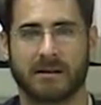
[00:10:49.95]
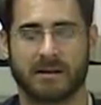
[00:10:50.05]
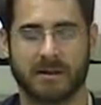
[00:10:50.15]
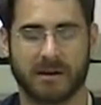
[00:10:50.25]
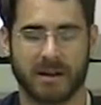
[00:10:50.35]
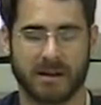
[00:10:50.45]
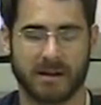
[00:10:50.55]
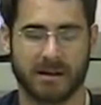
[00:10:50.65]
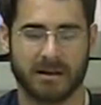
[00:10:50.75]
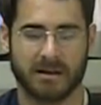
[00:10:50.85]
Alright?
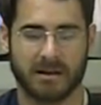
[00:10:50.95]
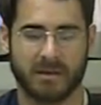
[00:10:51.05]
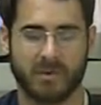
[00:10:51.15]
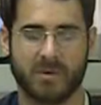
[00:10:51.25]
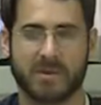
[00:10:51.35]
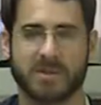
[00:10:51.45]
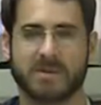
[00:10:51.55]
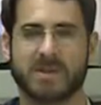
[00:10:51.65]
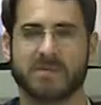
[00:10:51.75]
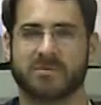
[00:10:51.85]
Why don't we do it
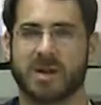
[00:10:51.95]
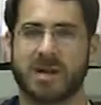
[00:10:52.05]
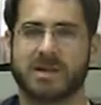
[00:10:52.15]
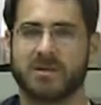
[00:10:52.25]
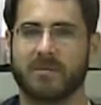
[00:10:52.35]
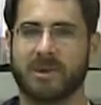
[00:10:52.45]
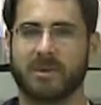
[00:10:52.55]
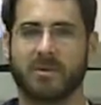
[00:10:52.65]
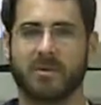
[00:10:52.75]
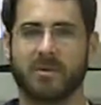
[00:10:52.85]
with some rock strumming?
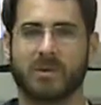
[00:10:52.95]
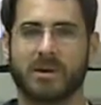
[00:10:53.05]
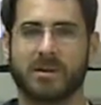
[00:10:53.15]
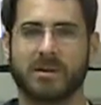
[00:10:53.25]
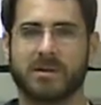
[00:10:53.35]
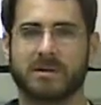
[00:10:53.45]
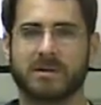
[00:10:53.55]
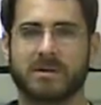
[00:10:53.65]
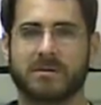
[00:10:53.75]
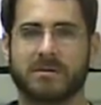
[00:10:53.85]
1,
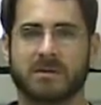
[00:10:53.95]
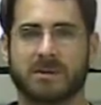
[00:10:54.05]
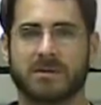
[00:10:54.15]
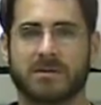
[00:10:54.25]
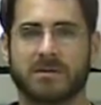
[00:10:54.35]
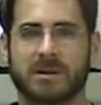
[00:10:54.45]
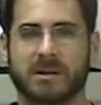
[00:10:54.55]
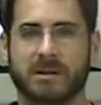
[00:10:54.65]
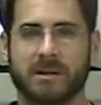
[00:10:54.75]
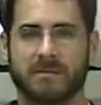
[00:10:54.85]
2, 3,
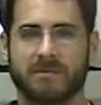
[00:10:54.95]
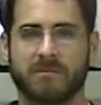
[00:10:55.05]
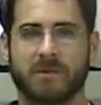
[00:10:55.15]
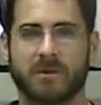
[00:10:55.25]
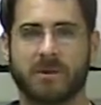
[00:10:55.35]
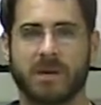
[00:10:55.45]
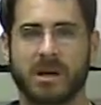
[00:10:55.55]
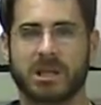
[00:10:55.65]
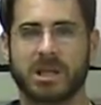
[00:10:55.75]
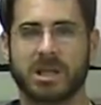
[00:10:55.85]
4.
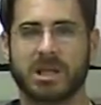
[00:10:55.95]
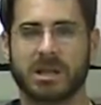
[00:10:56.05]
G to